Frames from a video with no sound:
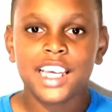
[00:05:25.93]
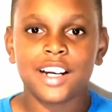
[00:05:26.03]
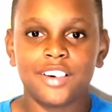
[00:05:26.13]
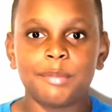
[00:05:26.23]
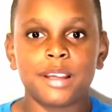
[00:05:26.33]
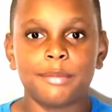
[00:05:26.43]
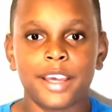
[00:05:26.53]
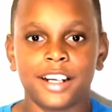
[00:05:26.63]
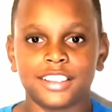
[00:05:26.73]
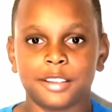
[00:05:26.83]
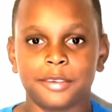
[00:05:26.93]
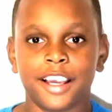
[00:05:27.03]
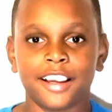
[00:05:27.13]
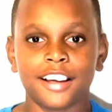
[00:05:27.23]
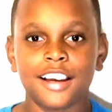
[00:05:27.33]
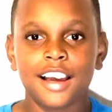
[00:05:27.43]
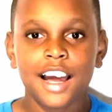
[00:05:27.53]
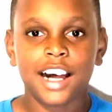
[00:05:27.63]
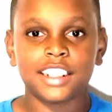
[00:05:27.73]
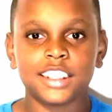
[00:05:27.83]
and I want to be a mayor someday.
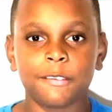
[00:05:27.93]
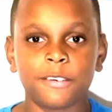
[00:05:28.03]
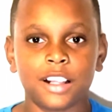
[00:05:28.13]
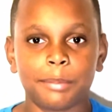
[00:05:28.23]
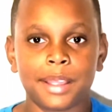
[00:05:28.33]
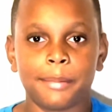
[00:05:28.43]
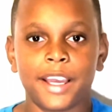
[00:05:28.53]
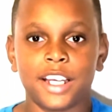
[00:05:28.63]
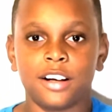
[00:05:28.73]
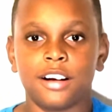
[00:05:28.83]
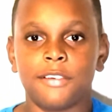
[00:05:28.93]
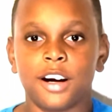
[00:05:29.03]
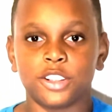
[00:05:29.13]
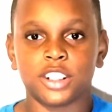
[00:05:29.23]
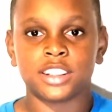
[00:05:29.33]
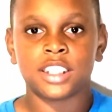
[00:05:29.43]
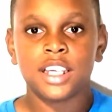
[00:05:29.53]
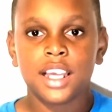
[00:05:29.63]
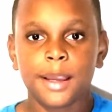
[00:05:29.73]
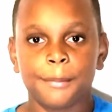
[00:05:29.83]
How does it feel to be a mayor of hundreds
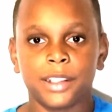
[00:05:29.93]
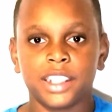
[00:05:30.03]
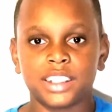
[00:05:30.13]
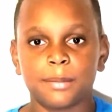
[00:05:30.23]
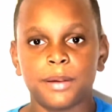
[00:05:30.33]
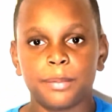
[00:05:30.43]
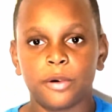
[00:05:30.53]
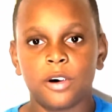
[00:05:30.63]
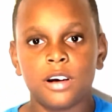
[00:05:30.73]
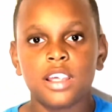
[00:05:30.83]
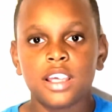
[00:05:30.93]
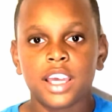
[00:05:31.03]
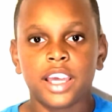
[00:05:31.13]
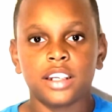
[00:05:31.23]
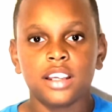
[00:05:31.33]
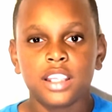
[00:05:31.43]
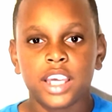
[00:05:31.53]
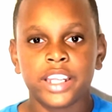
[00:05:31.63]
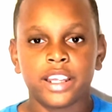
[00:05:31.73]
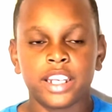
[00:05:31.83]
and millions of people? And,
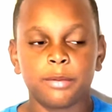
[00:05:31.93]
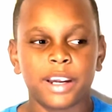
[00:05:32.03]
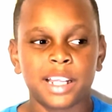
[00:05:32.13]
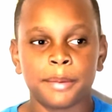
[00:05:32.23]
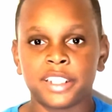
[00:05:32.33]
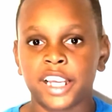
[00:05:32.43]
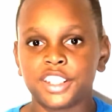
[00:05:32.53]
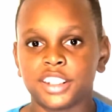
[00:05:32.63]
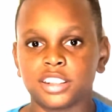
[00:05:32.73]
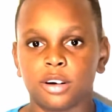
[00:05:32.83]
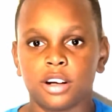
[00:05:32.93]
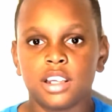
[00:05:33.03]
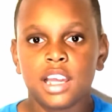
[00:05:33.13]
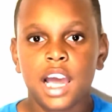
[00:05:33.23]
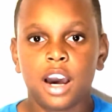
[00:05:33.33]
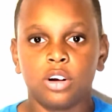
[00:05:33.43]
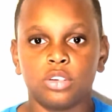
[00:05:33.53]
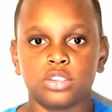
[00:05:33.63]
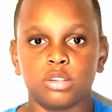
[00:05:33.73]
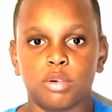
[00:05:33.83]
any recommendations on how
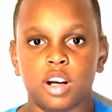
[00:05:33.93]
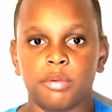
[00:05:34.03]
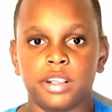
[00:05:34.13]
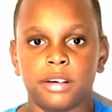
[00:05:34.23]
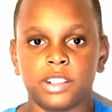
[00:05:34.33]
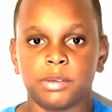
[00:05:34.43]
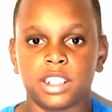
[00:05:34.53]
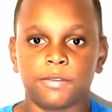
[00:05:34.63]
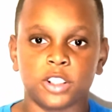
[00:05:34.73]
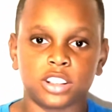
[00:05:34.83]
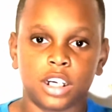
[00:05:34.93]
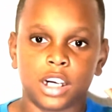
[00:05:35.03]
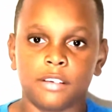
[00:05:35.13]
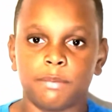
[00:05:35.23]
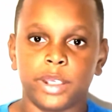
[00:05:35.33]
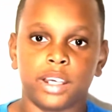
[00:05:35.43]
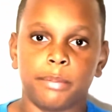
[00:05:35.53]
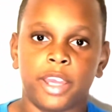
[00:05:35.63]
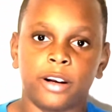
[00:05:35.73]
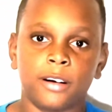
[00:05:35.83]
old you were when you, when you first thought of being a
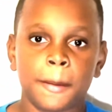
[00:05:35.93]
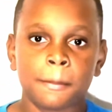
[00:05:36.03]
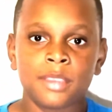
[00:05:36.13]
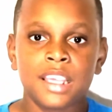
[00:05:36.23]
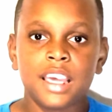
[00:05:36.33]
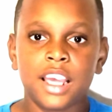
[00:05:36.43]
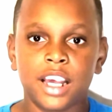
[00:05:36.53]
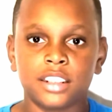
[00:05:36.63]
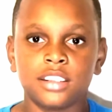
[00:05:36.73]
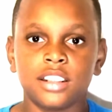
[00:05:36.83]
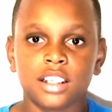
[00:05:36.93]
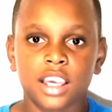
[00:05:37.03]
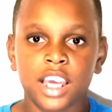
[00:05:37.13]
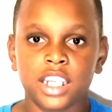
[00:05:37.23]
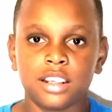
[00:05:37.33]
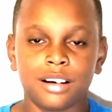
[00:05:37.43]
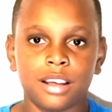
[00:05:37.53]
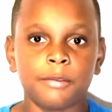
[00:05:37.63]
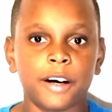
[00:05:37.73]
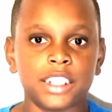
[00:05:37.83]
mayor? And any uh,
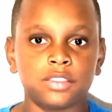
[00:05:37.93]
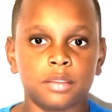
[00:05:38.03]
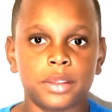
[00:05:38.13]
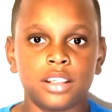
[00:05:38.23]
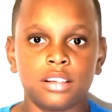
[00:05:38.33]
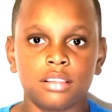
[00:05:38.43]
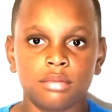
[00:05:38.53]
advice for me?